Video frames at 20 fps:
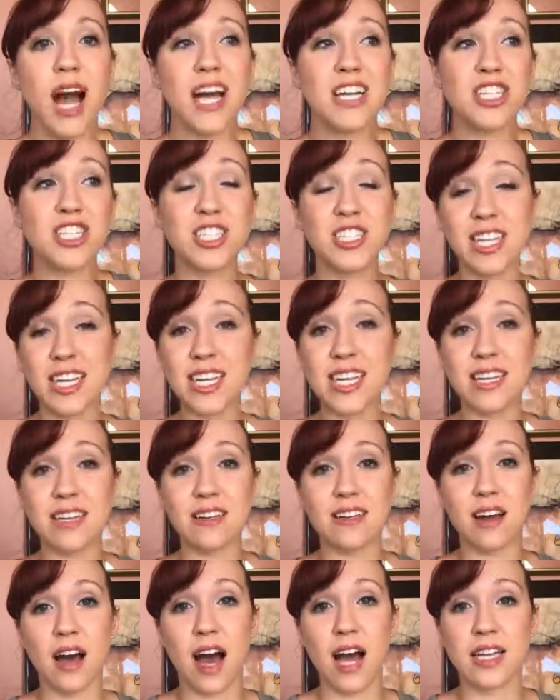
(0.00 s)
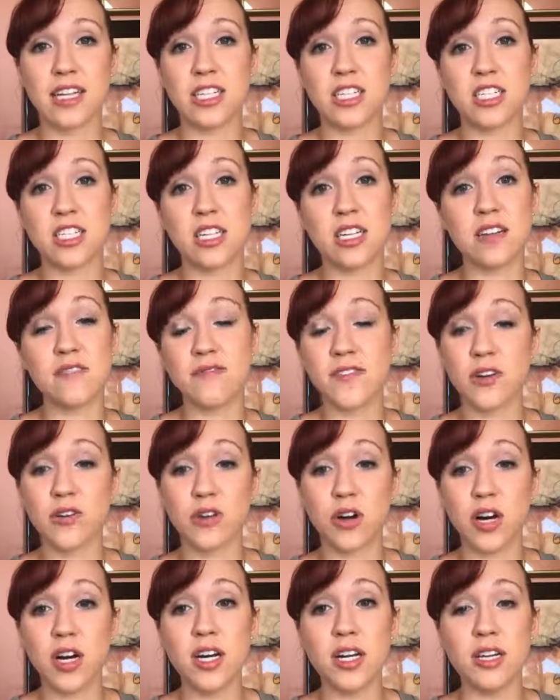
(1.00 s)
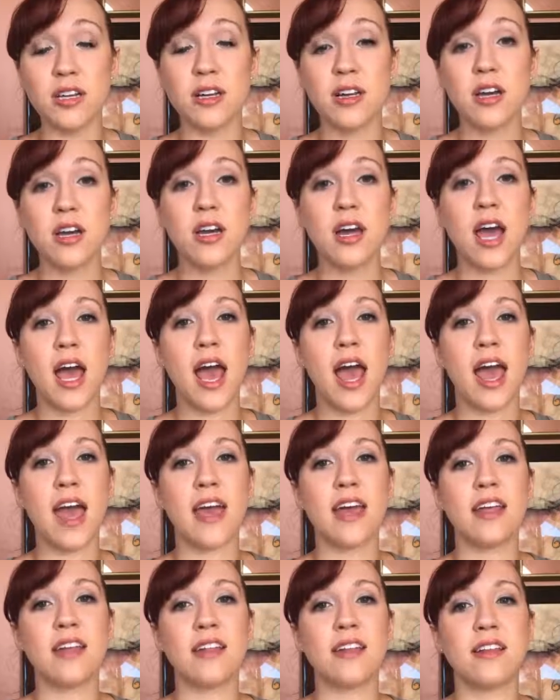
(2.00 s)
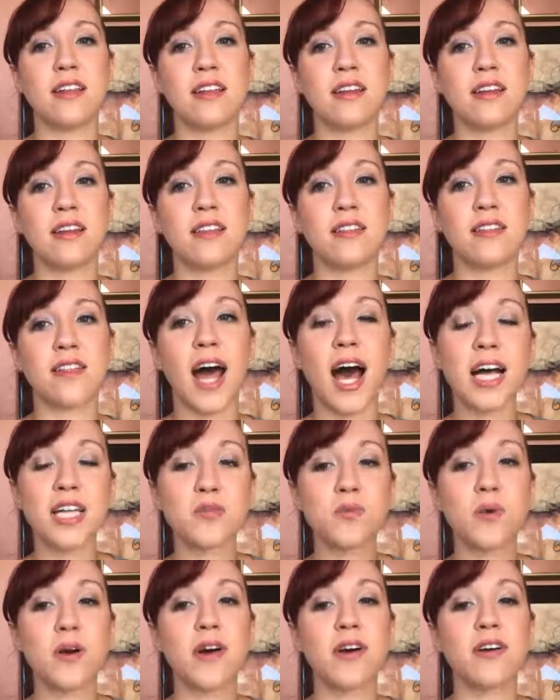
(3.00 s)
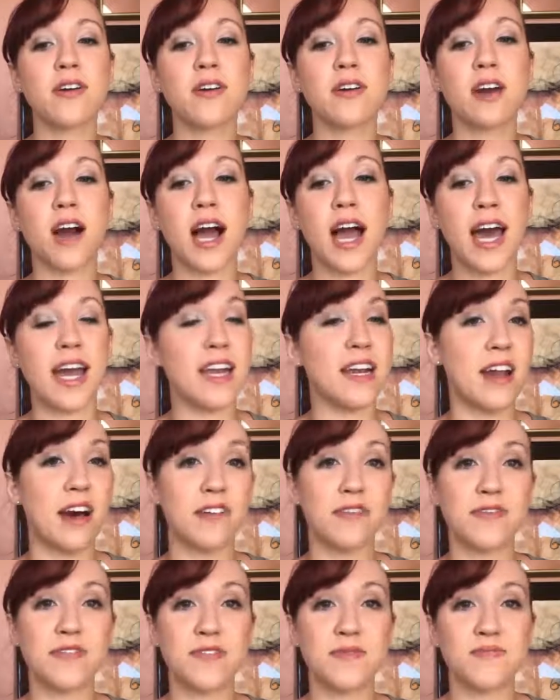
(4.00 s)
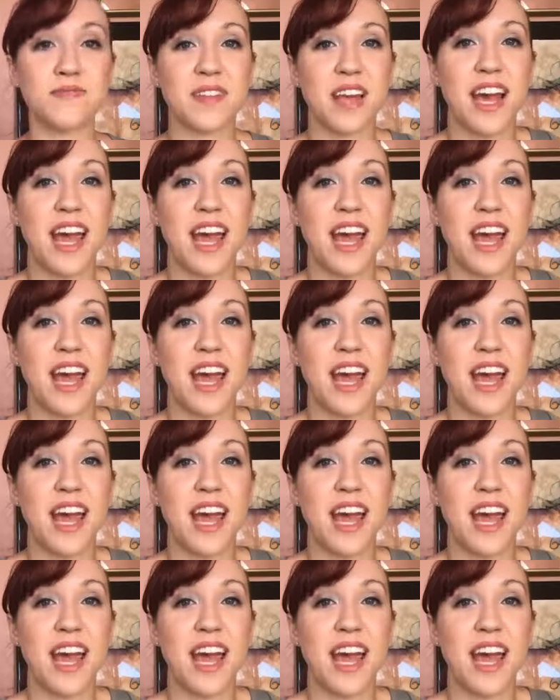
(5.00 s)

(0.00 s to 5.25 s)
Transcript: I just didn't feel good, and that's where I had enough.